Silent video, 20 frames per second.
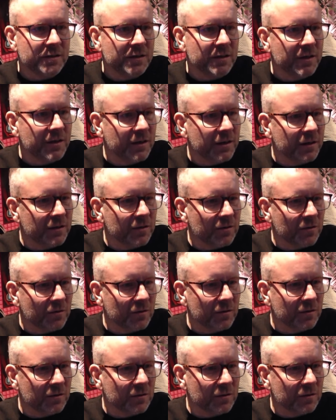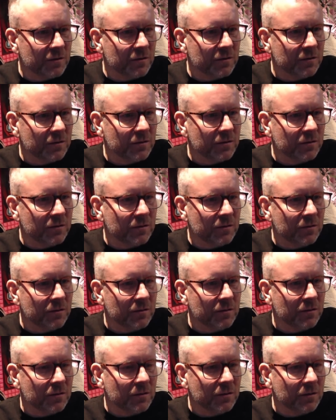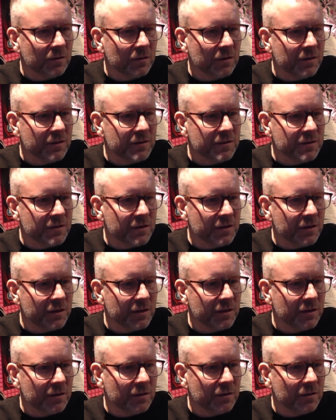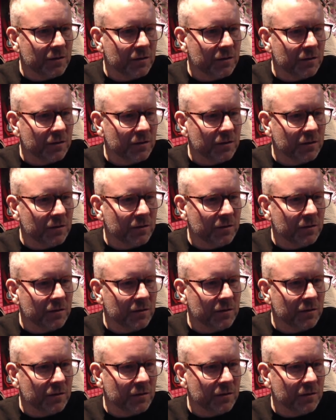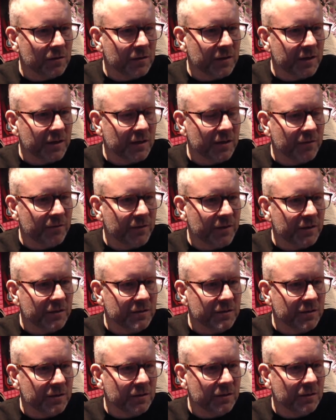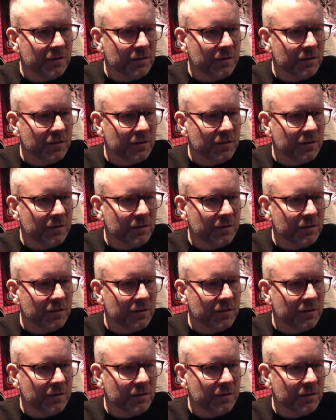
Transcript: here on, let's see here, data fetching,